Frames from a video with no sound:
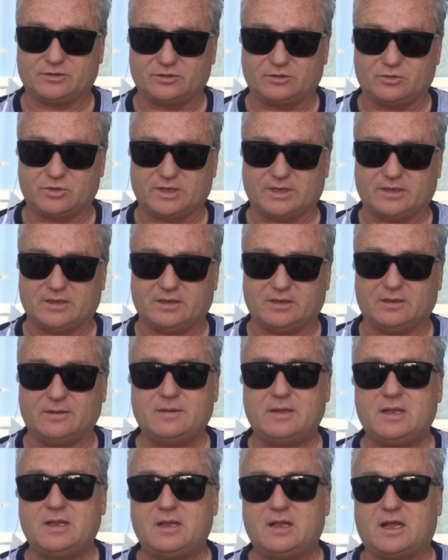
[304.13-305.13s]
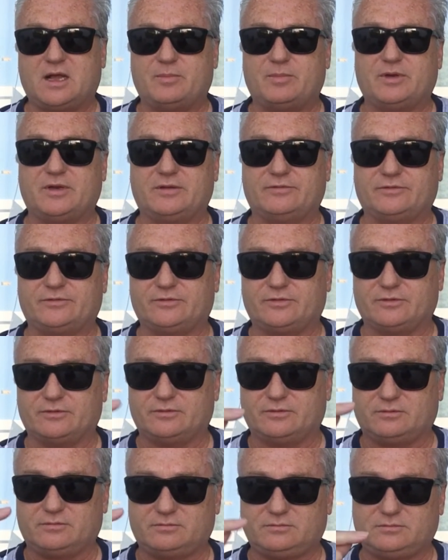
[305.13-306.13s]
to you quickly. I believe if
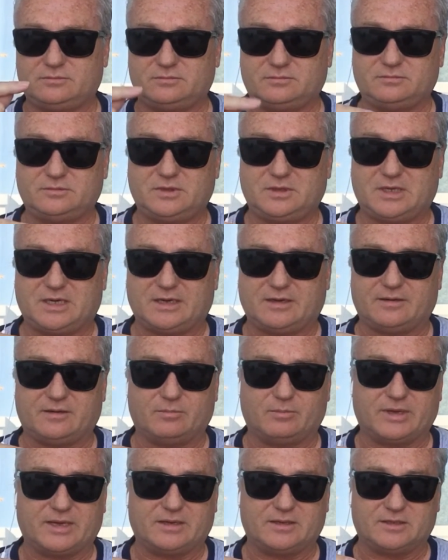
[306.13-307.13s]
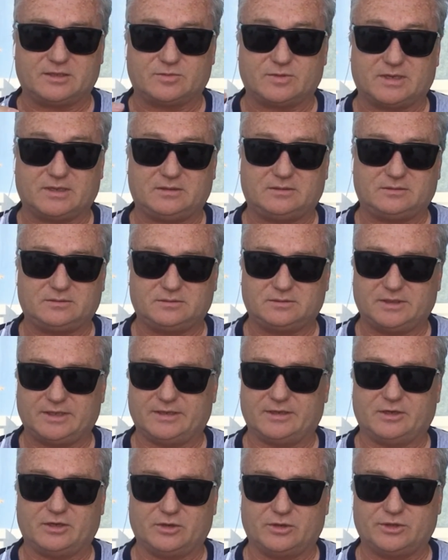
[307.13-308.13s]
you click the bell as well,
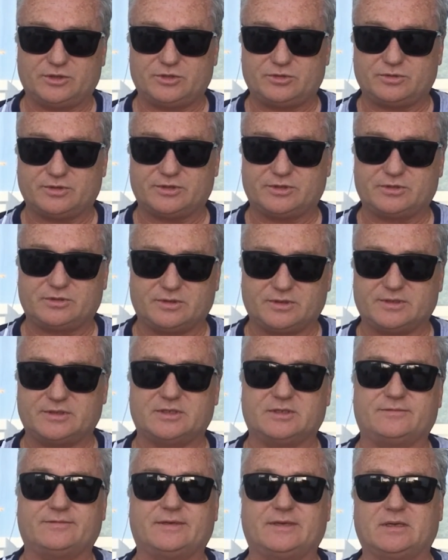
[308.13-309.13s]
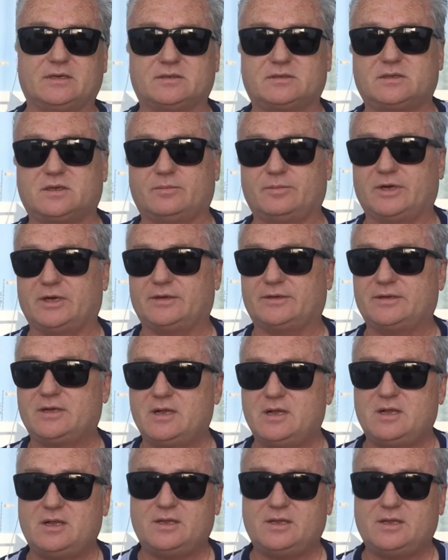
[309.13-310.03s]
it alerts you as soon as these videos come out.